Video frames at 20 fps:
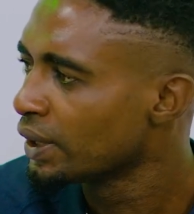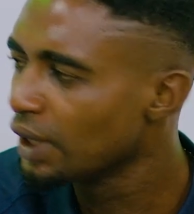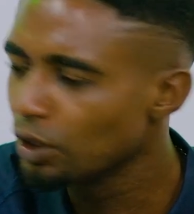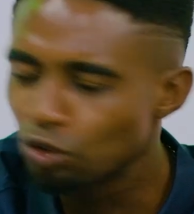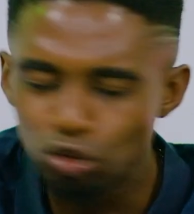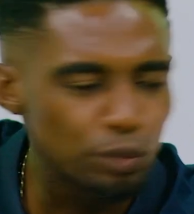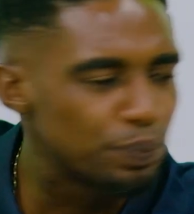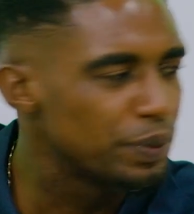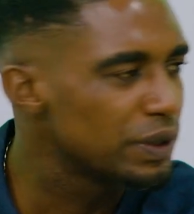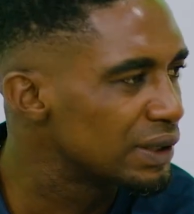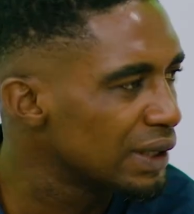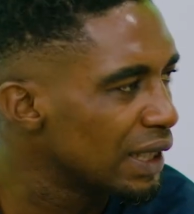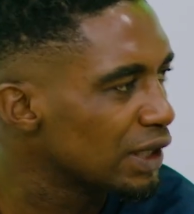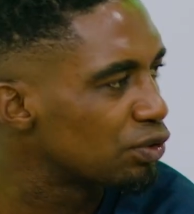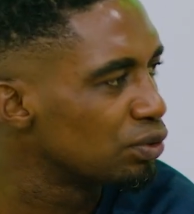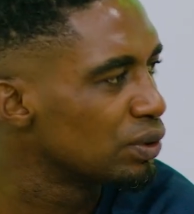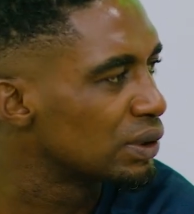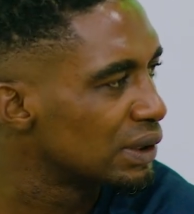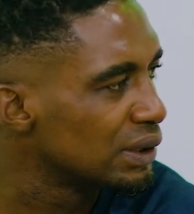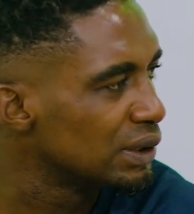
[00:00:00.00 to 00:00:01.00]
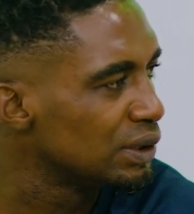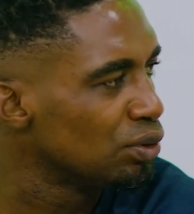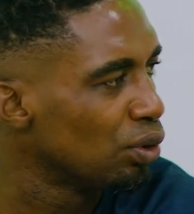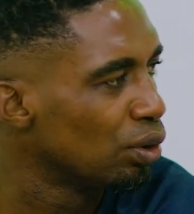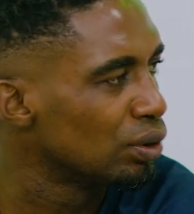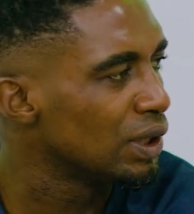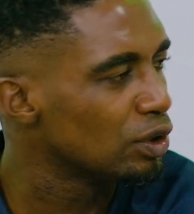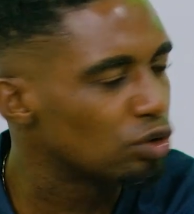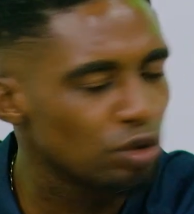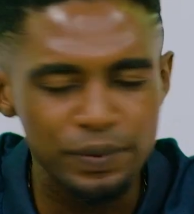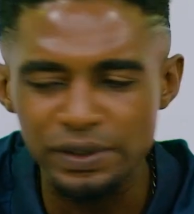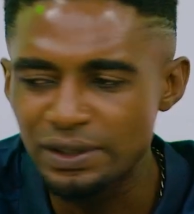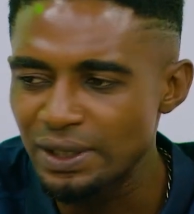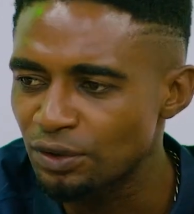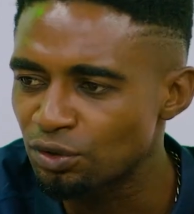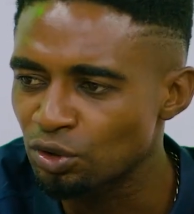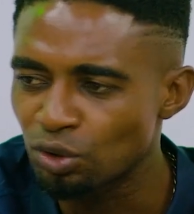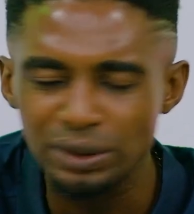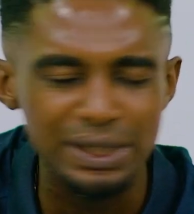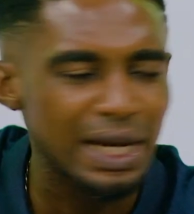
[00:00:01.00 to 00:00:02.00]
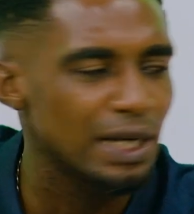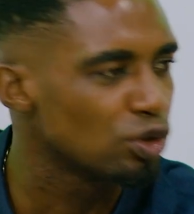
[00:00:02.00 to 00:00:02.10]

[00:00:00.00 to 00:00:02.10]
they do business with, they do business with other